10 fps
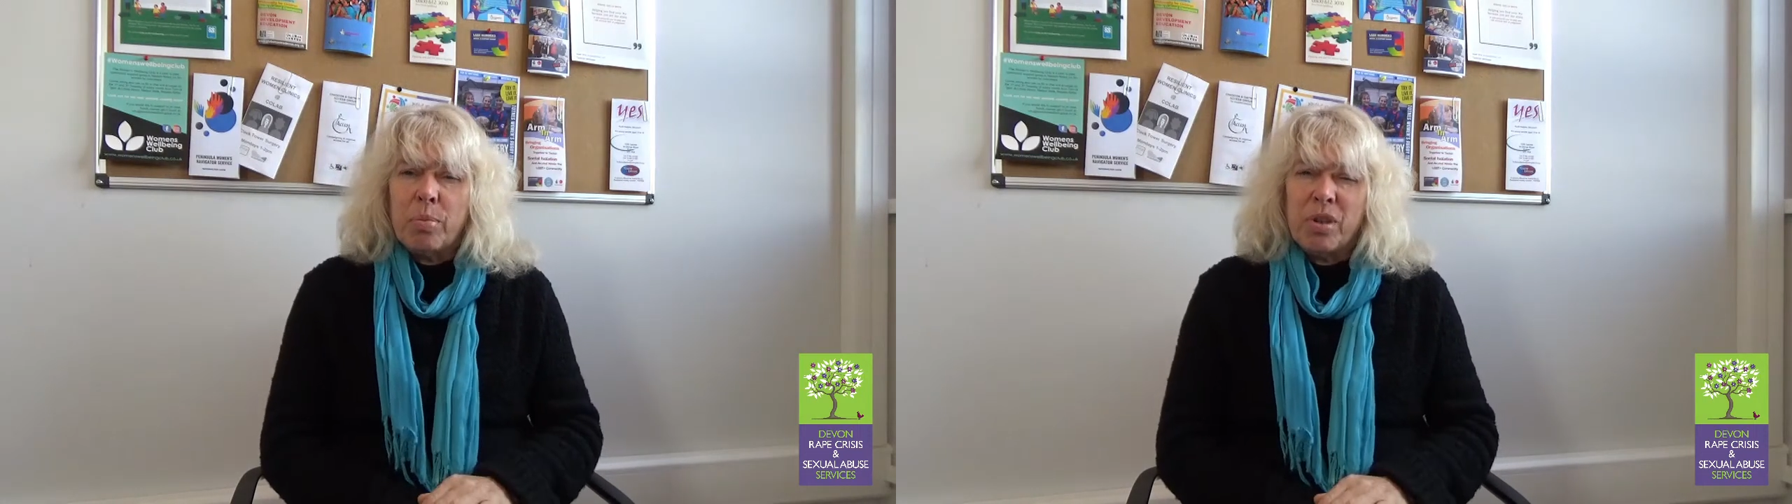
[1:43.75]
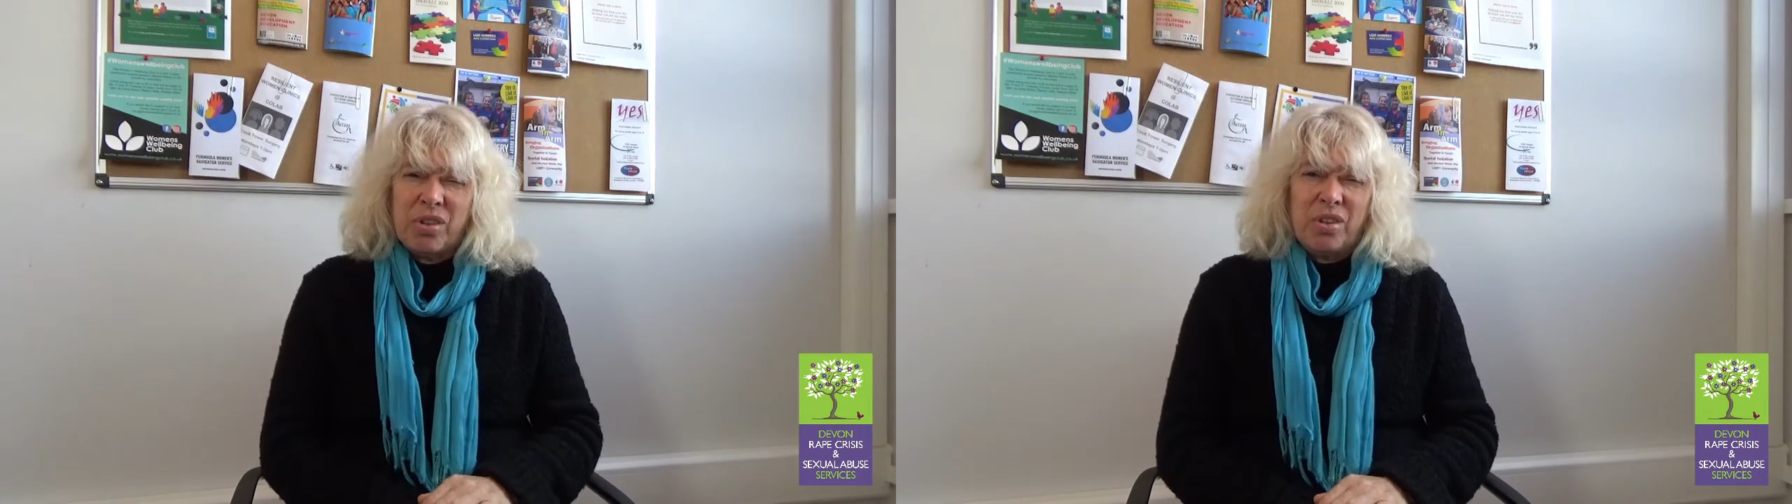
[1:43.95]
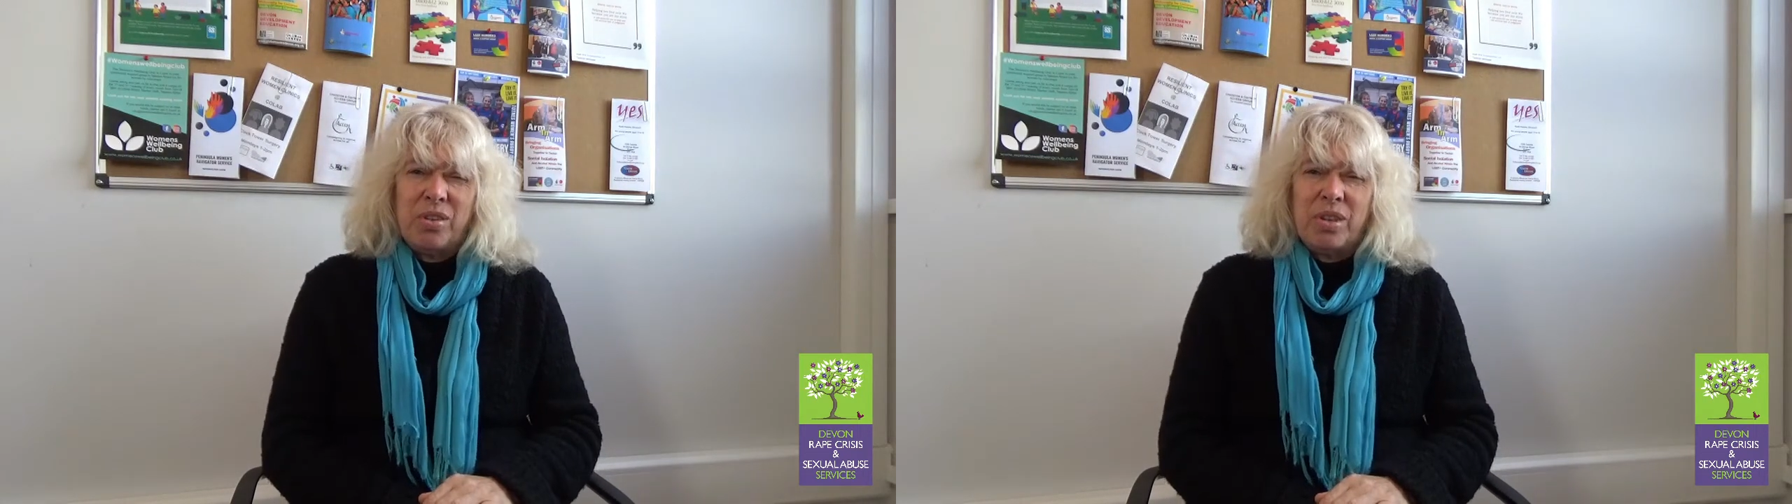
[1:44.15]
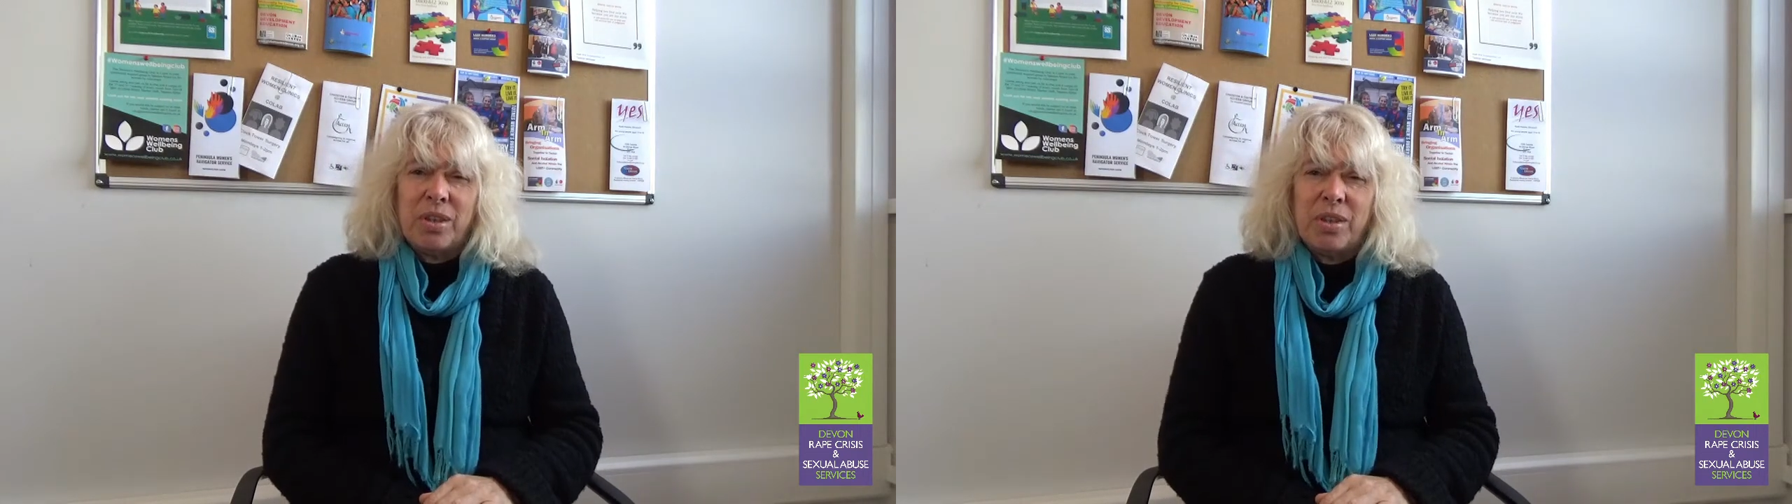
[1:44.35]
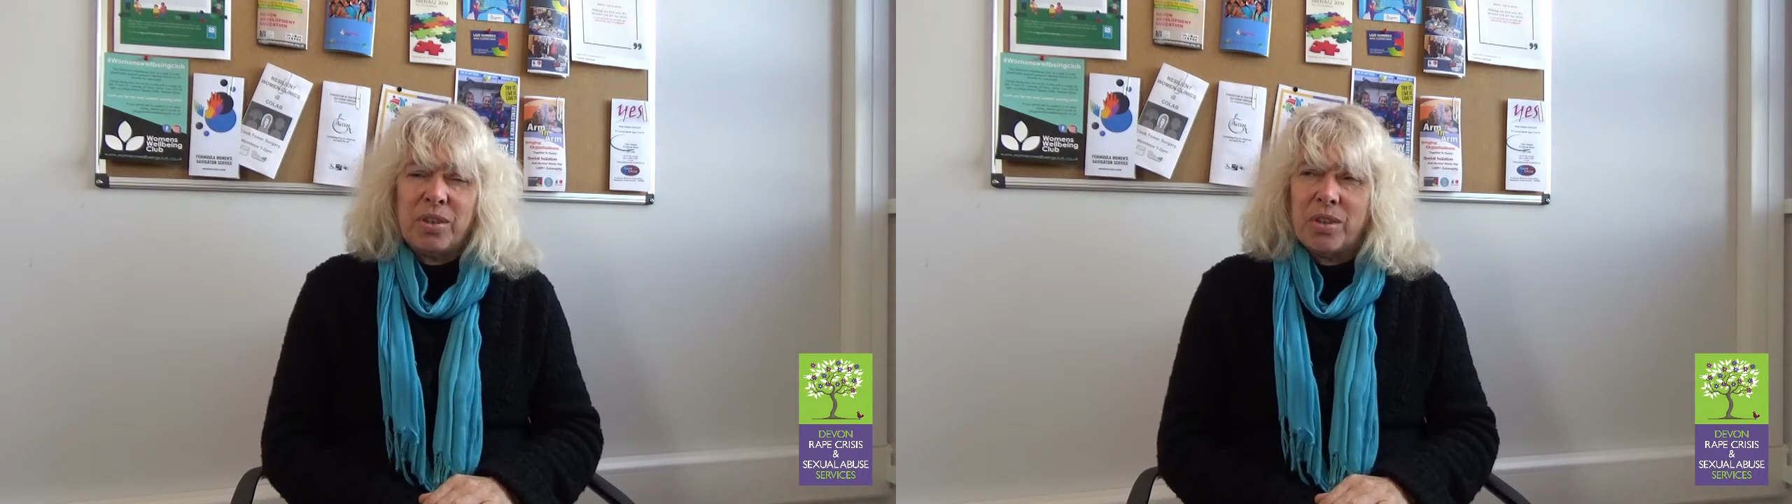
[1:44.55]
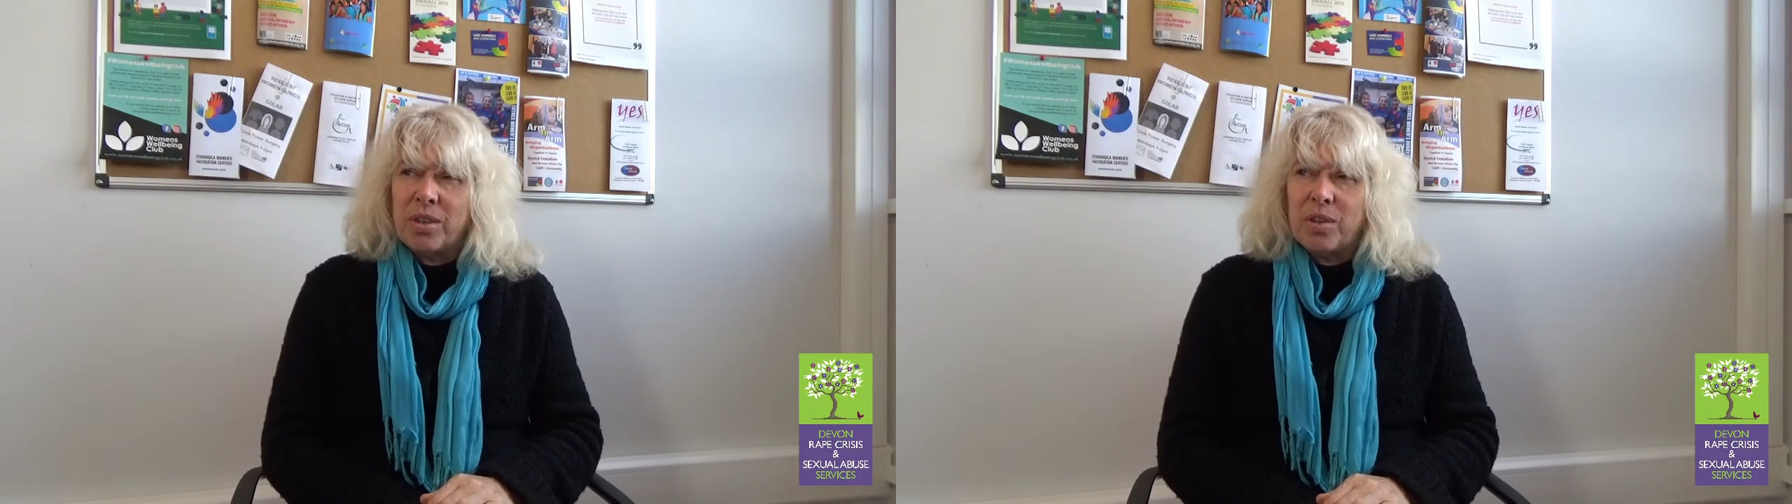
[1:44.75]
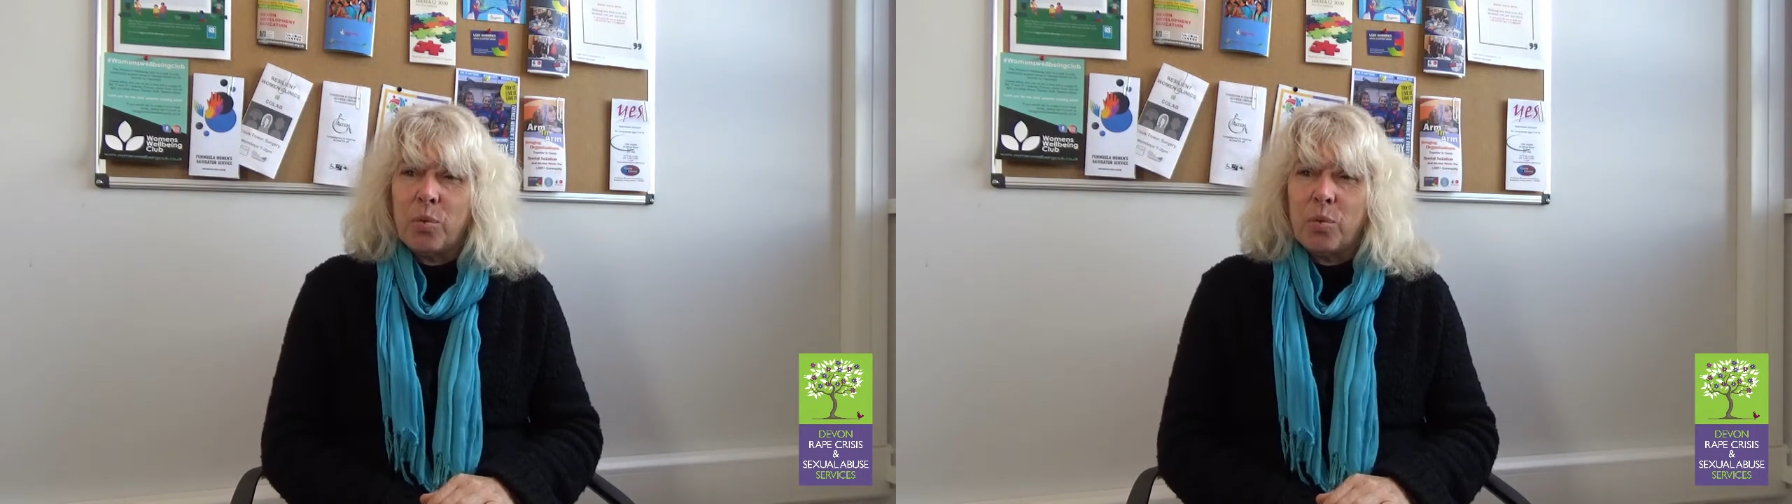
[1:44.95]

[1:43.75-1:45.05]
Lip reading: person who did this to you.